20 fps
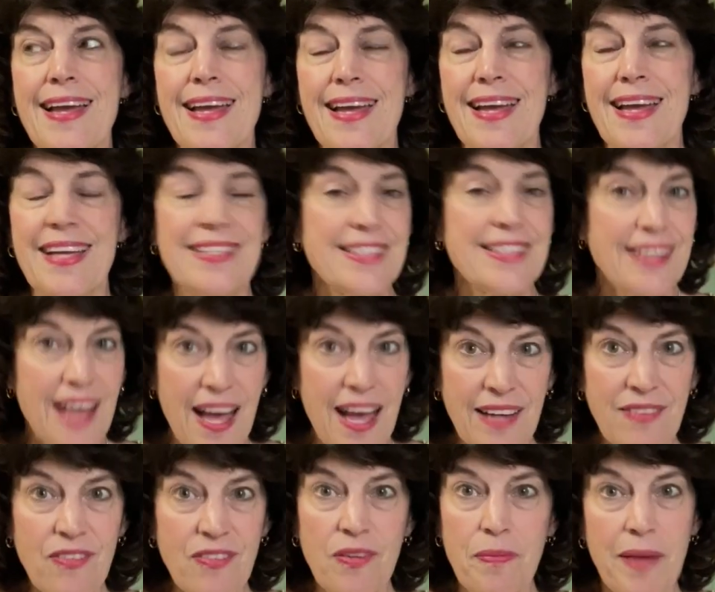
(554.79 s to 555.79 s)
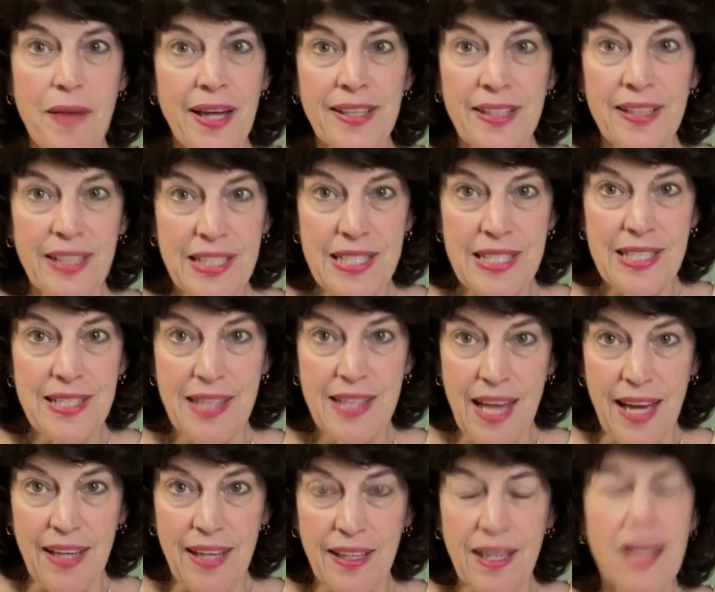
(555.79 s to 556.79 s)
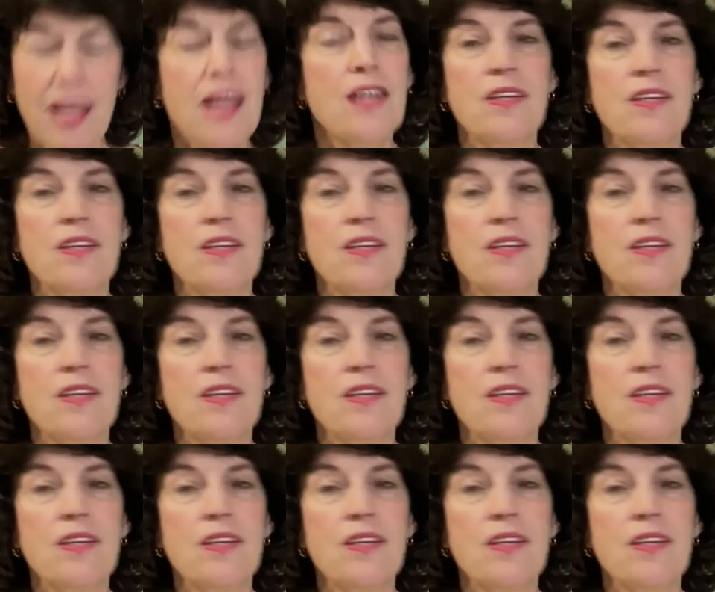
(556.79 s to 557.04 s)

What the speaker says: it's kind of a mindless thing.